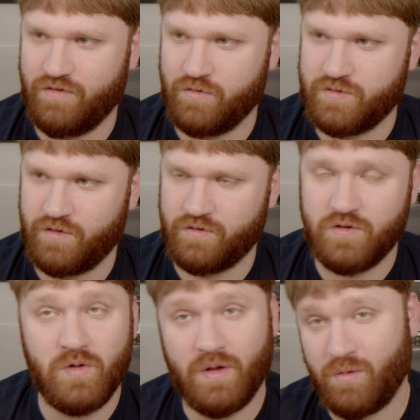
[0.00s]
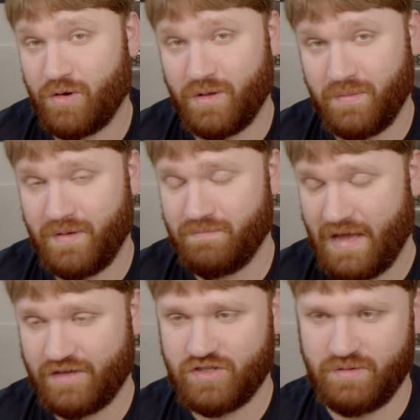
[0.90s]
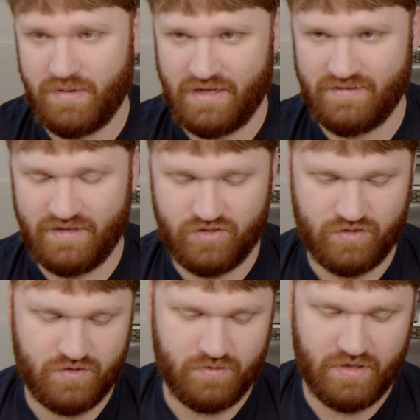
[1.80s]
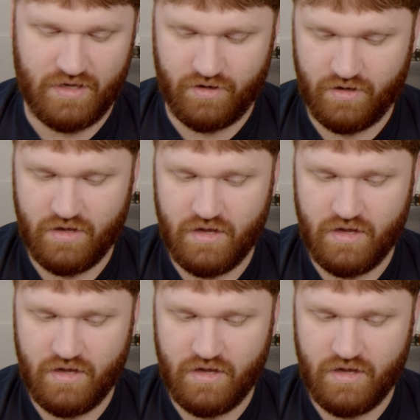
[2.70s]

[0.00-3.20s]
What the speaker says: Those are the two that we're going to be actually paying attention to here.